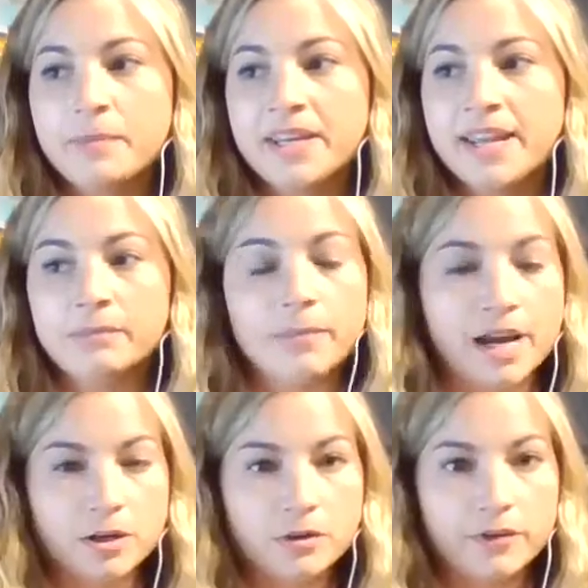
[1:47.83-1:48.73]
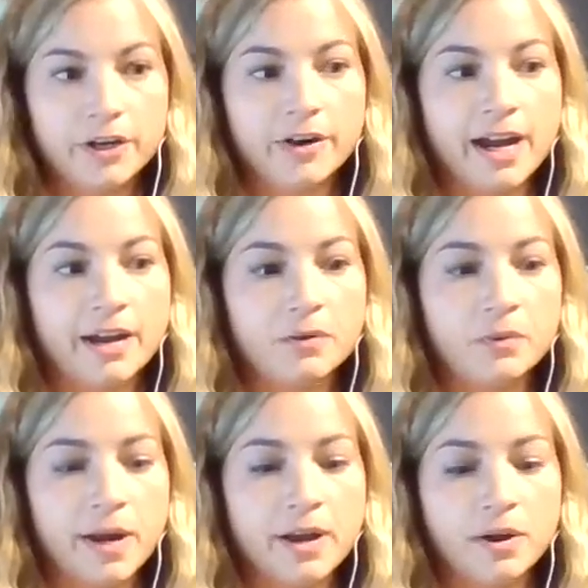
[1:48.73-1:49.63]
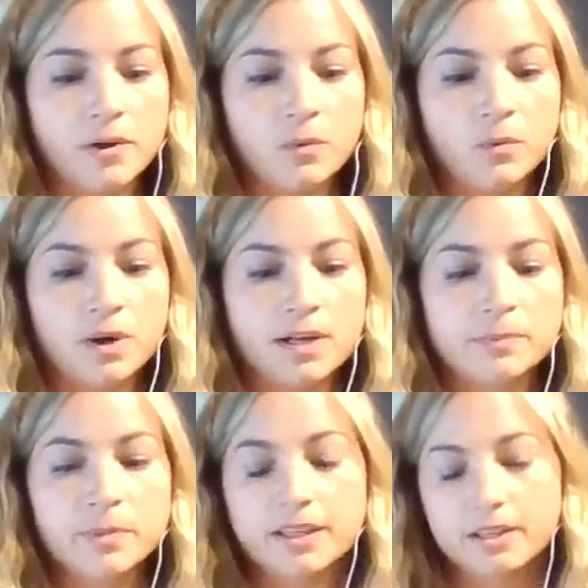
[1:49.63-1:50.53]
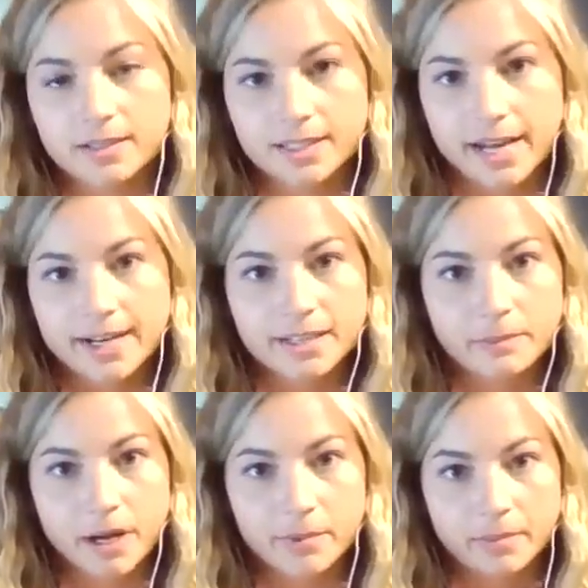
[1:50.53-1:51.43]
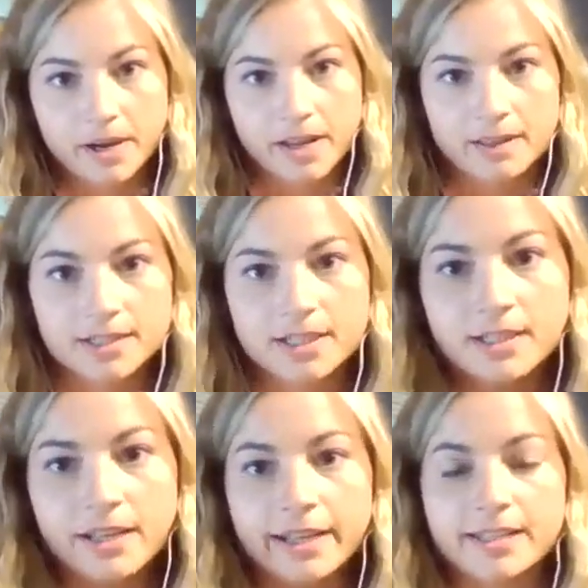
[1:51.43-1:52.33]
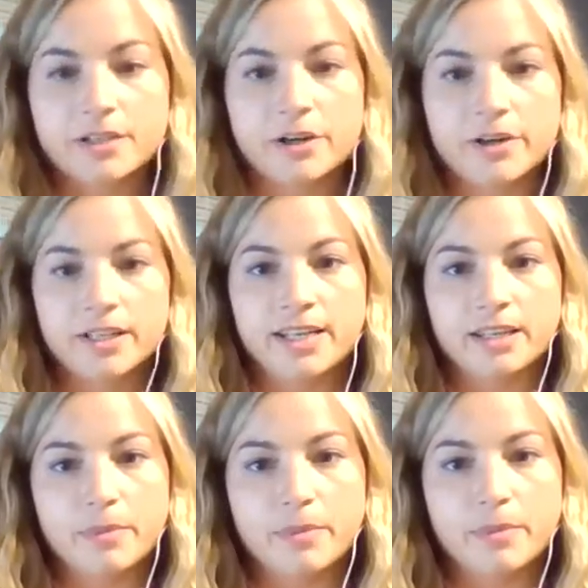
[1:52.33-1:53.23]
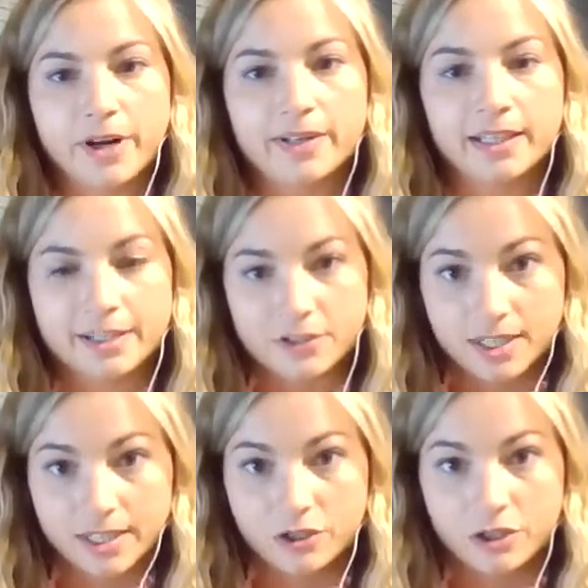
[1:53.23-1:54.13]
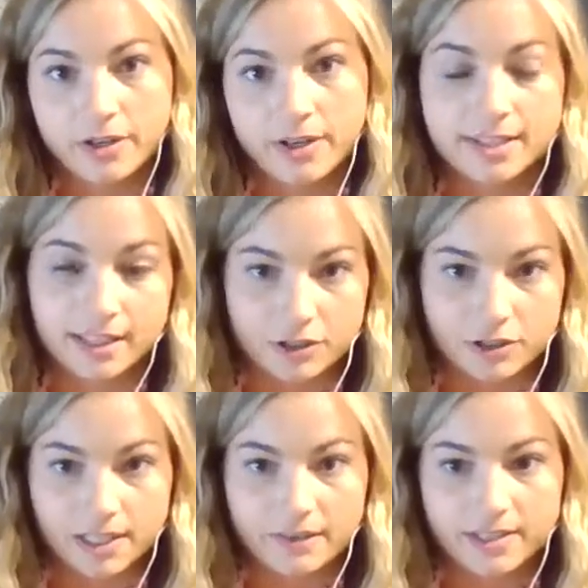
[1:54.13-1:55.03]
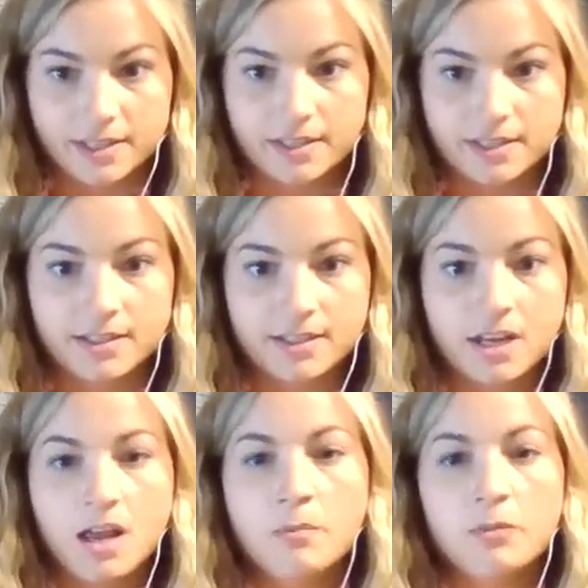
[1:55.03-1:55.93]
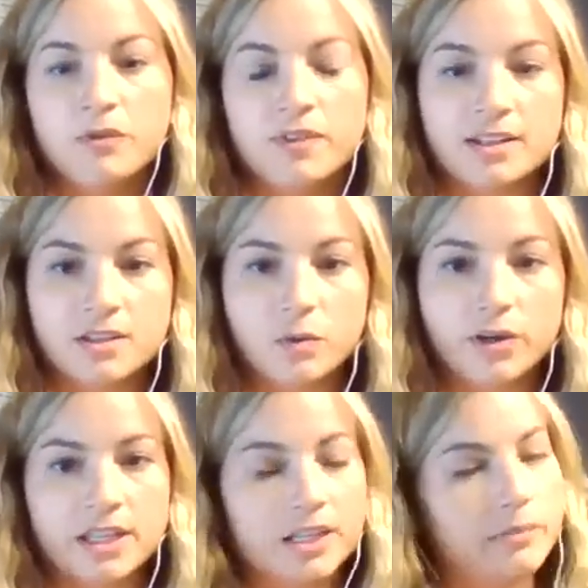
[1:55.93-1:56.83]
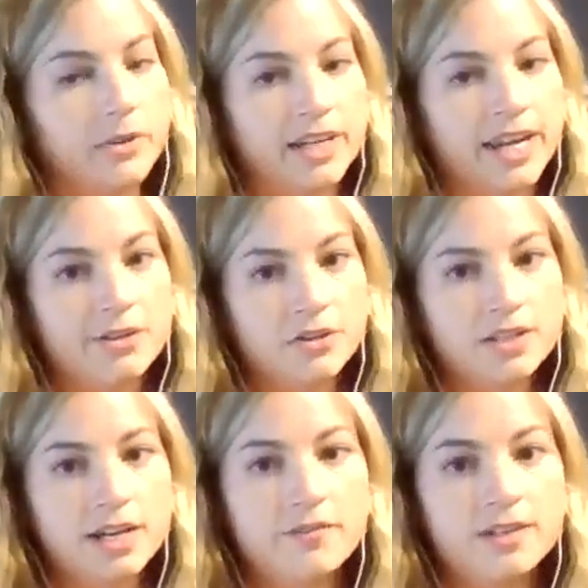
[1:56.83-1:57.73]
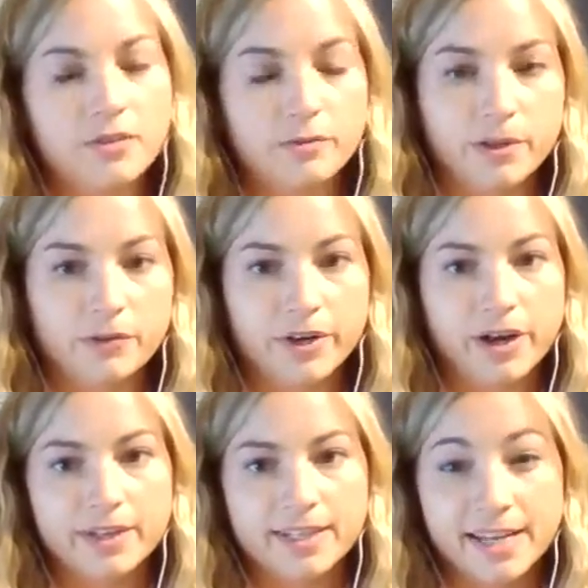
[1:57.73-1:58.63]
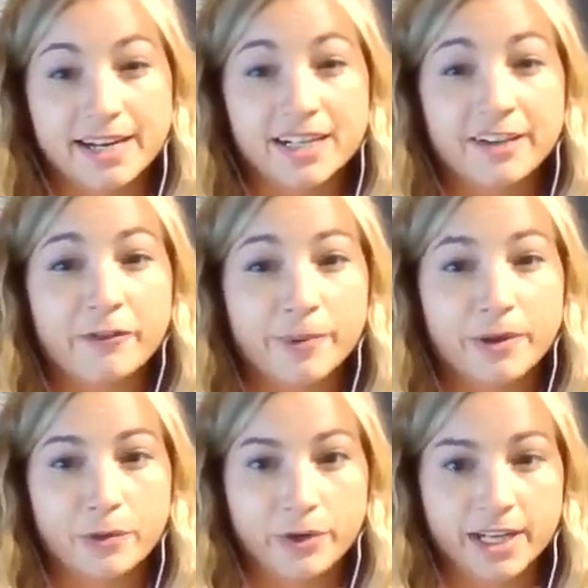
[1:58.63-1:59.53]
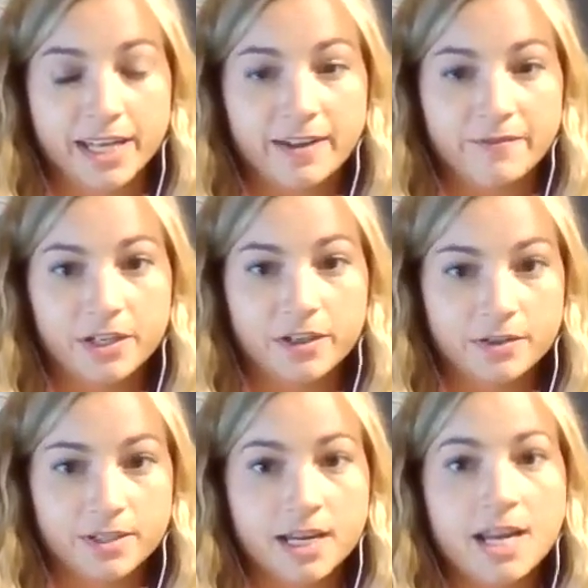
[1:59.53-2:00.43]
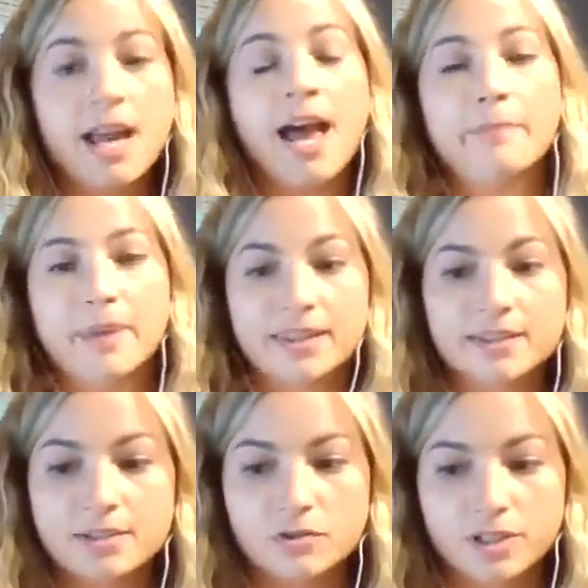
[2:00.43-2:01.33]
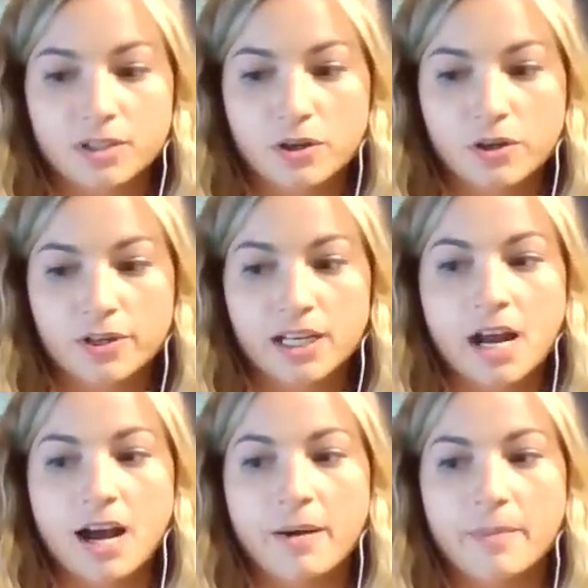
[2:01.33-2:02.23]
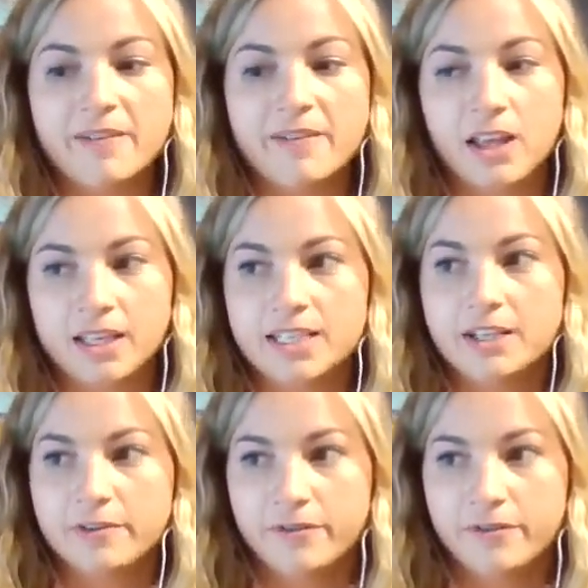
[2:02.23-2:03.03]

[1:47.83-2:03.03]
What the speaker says: began my career, I was political science and public policy, and I started in the Monroe County Legislature as a legislative assistant, moved on to work in the communications office for the Monroe County Executive for about 3.5 years. I met the district attorney. I volunteered